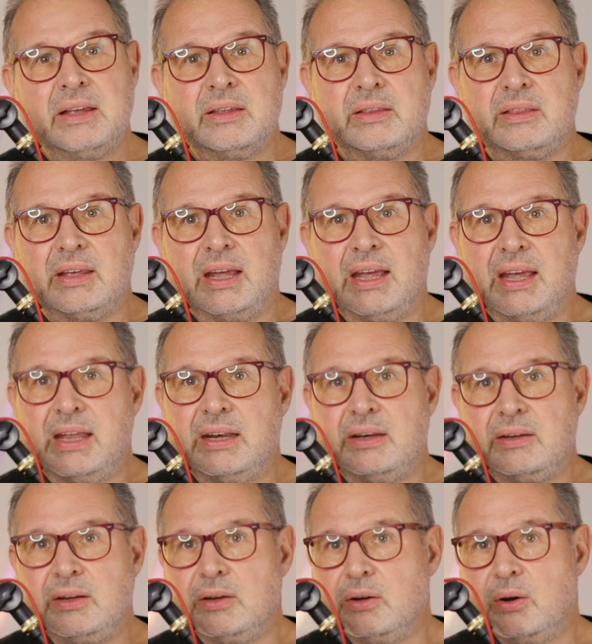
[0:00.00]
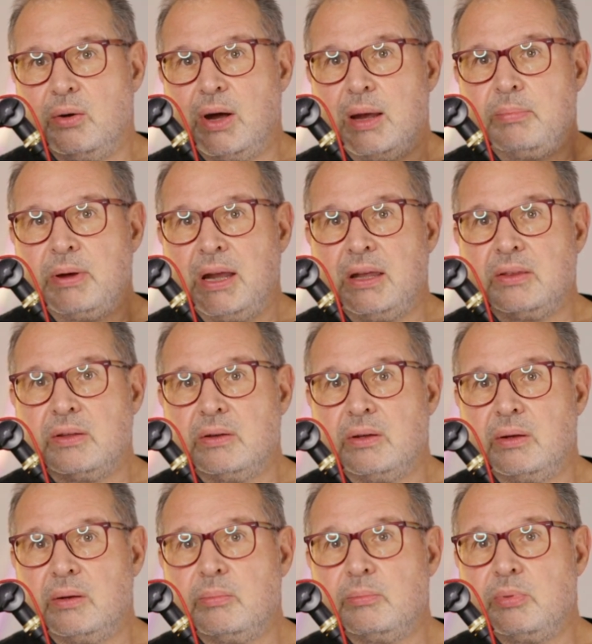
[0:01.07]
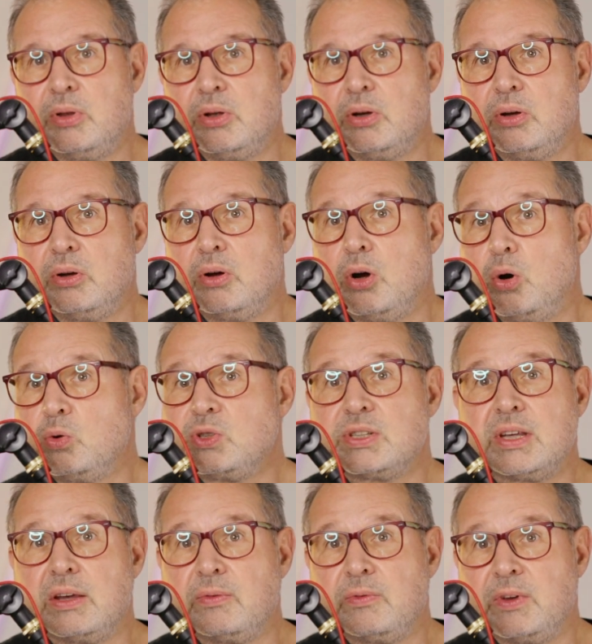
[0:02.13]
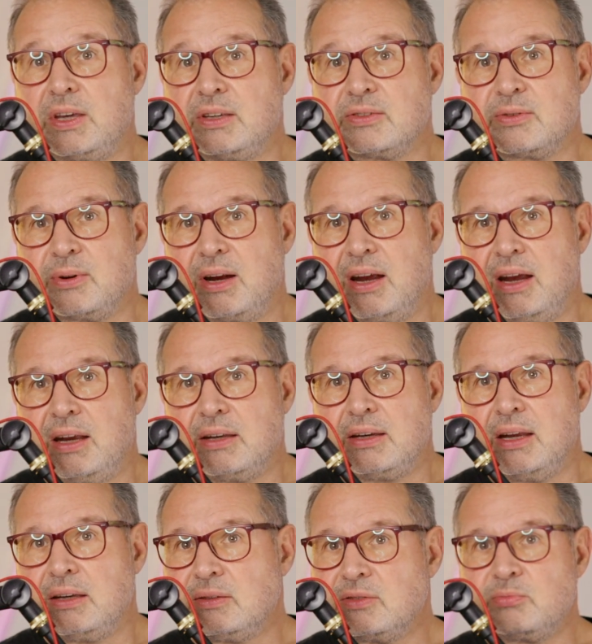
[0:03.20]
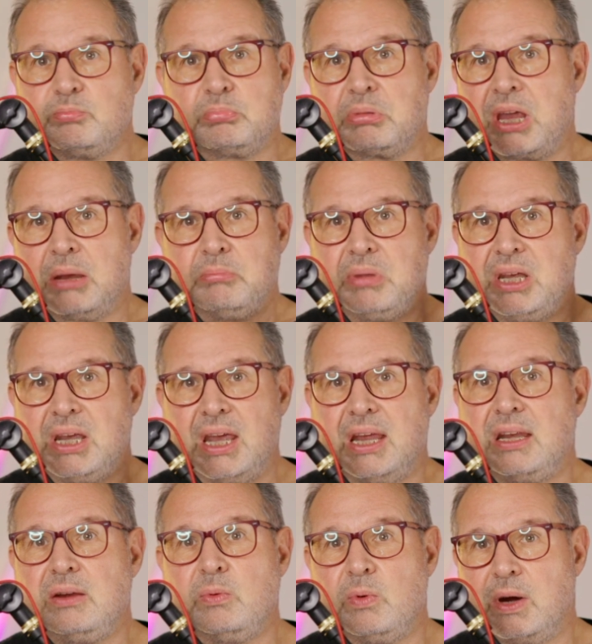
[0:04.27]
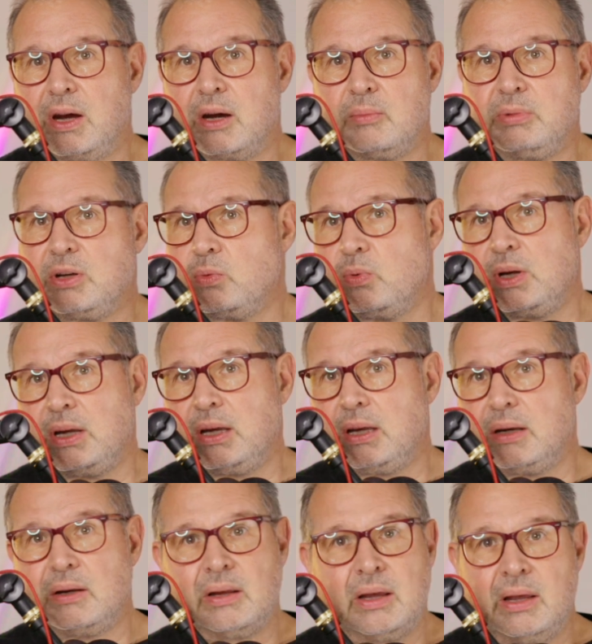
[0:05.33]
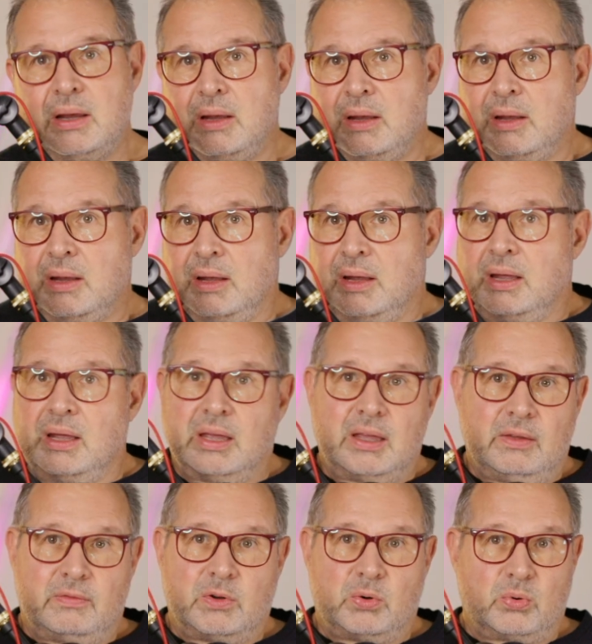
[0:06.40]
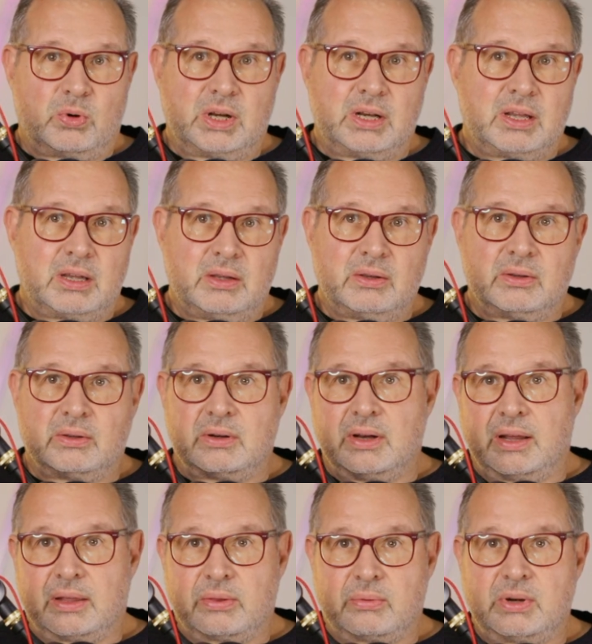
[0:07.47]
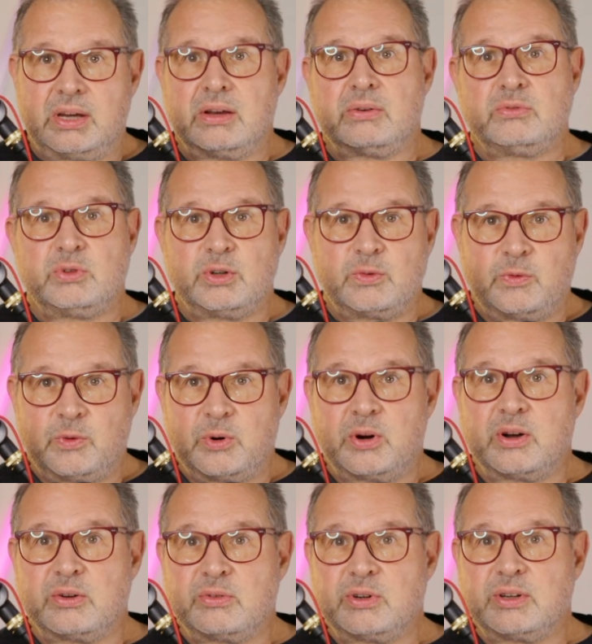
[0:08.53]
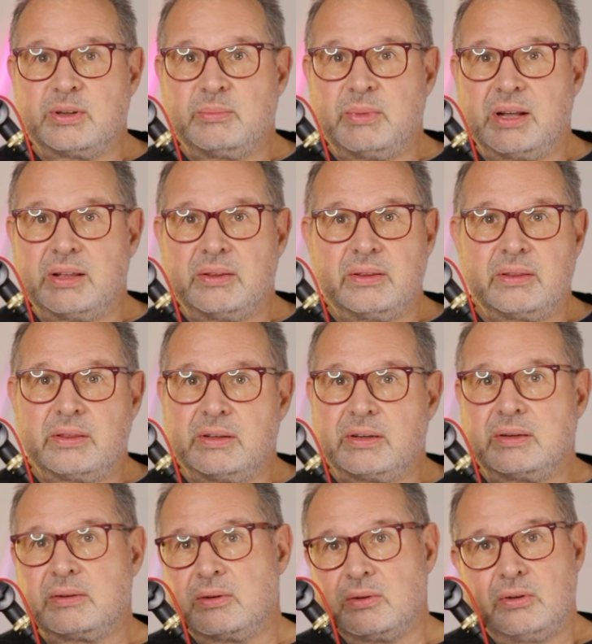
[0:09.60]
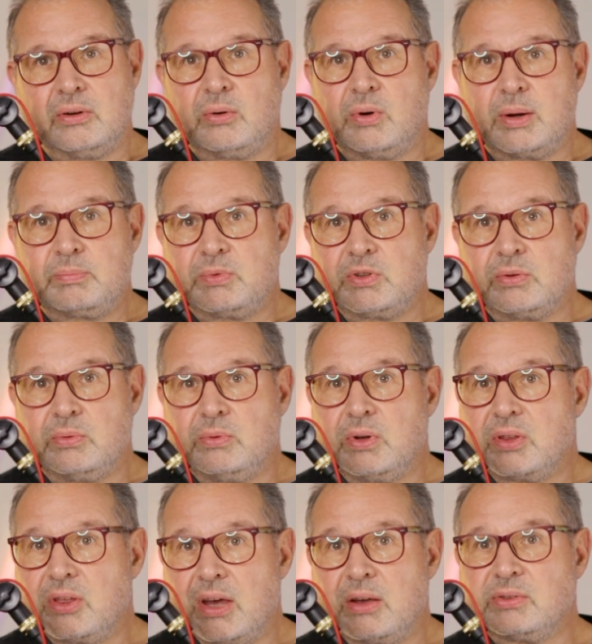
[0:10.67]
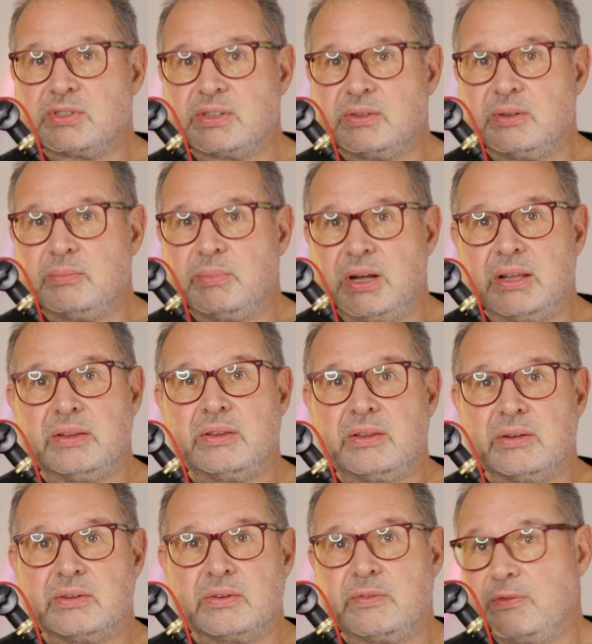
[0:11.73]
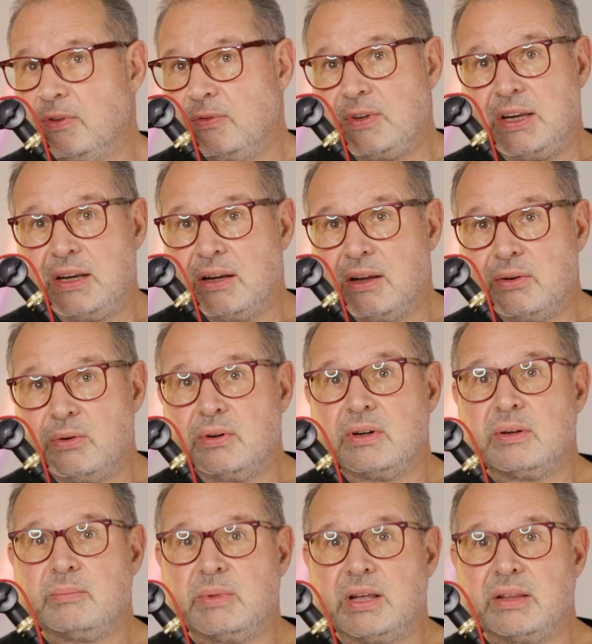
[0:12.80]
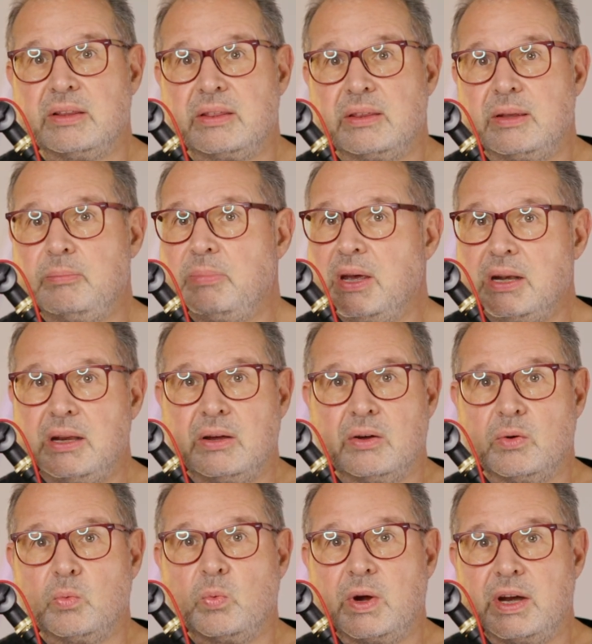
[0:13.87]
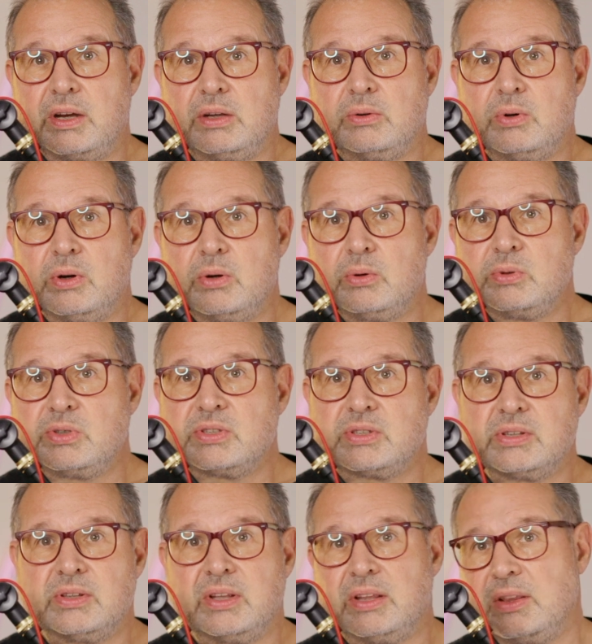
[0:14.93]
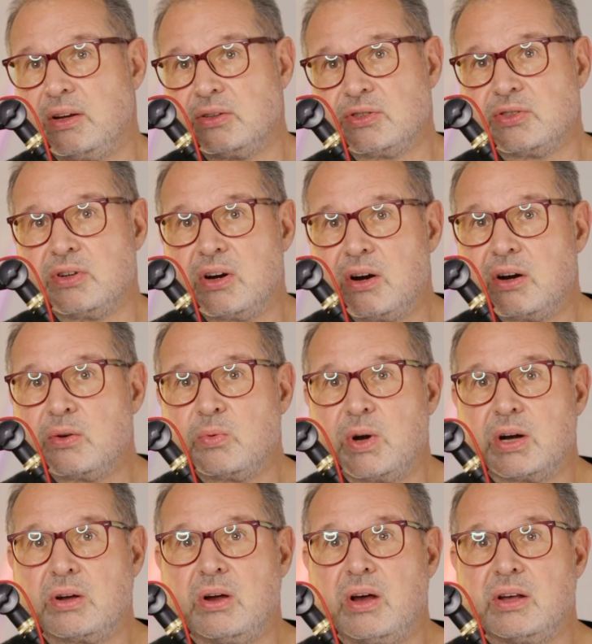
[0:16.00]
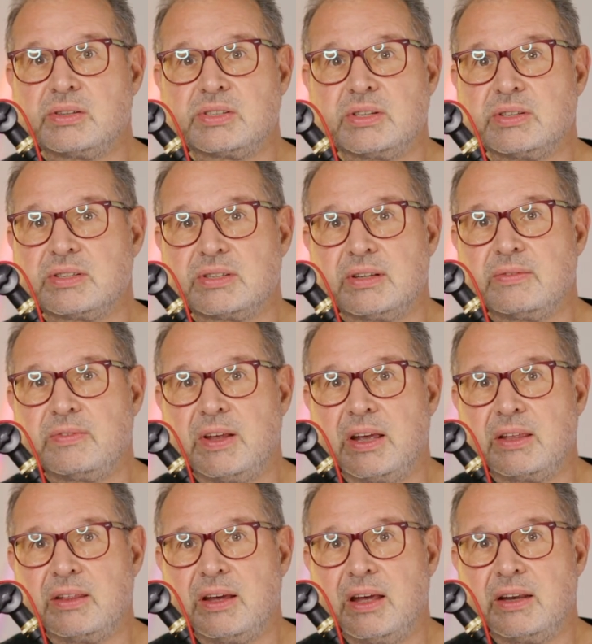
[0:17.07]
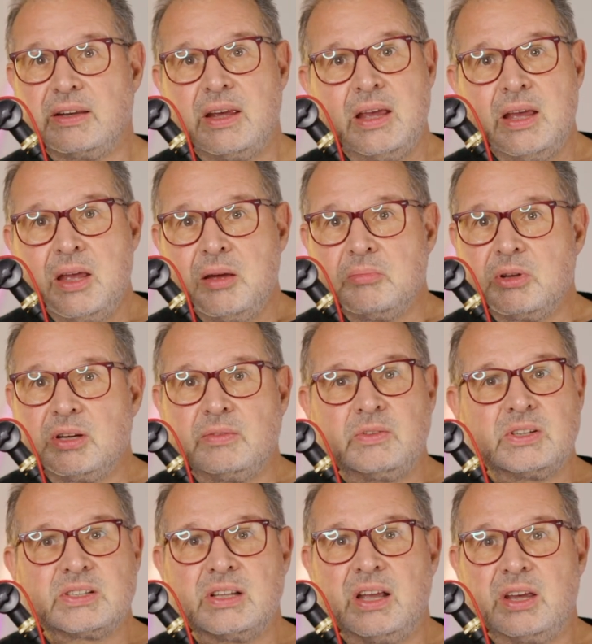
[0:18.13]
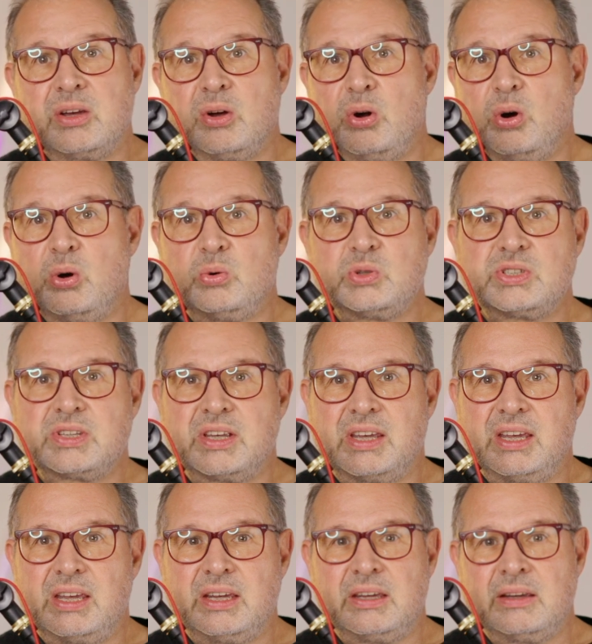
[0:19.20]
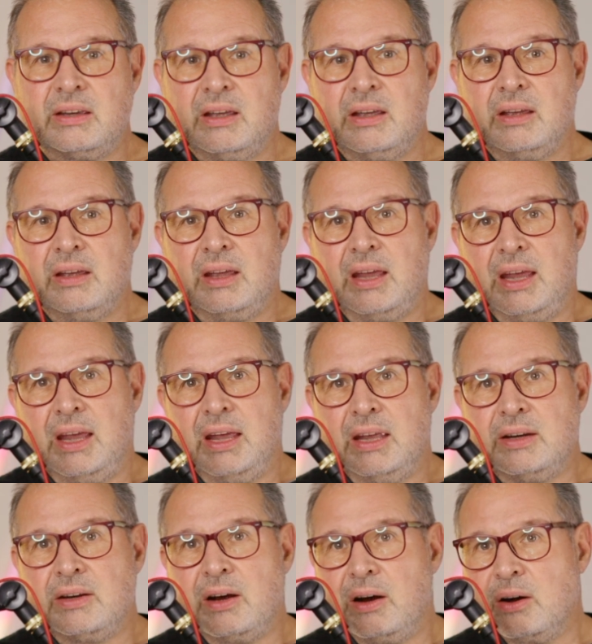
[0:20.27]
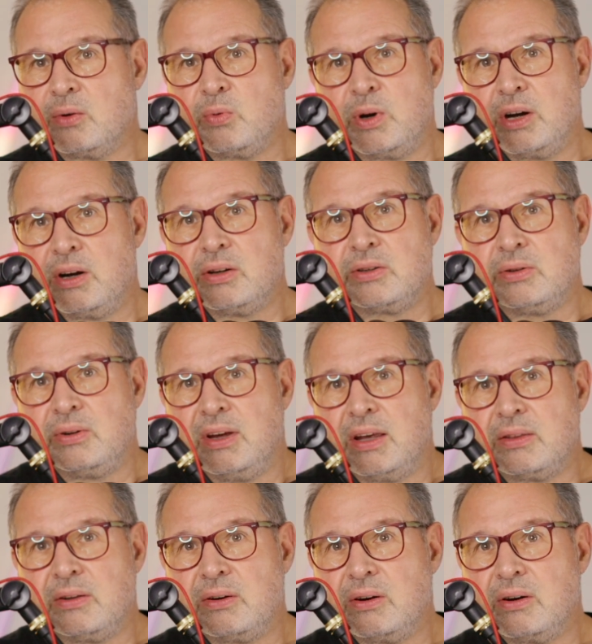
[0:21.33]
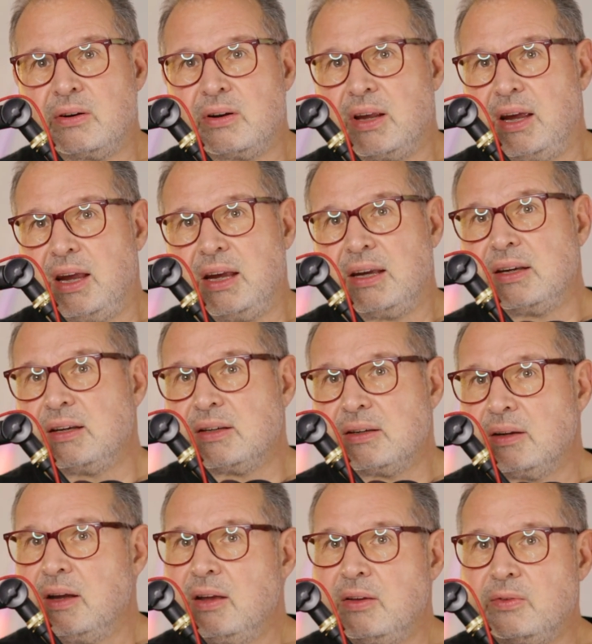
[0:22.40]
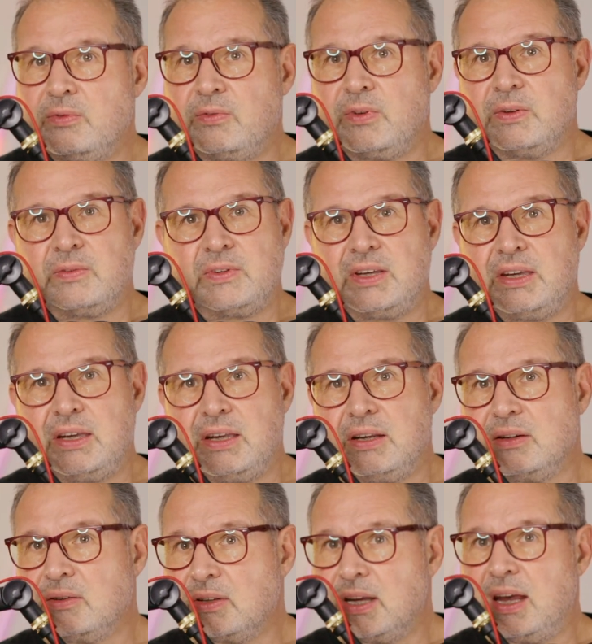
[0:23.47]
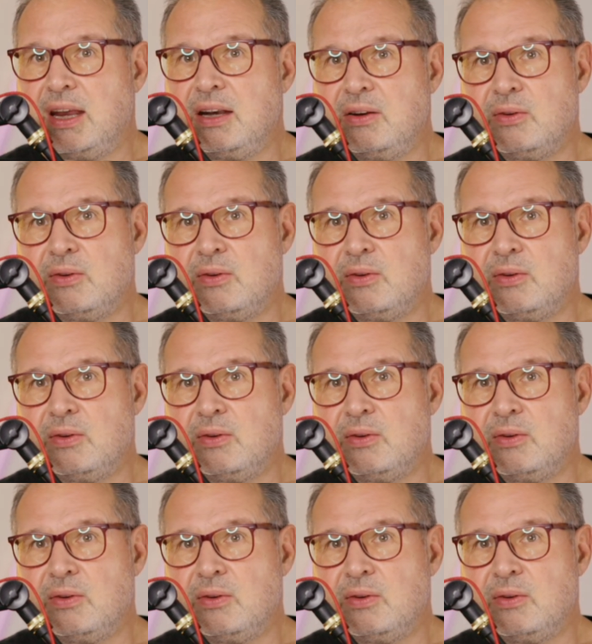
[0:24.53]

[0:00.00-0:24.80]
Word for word: Then you know I pay the the hosting fees, right? It can be anywhere between if you're really good, like 300, 400 a month, it could go up to a thousand a month or 1500 a month, depending on where you host. And then there's the hardware cost and stuff like that. But if it's like hosting and hardware together, like 15, 10,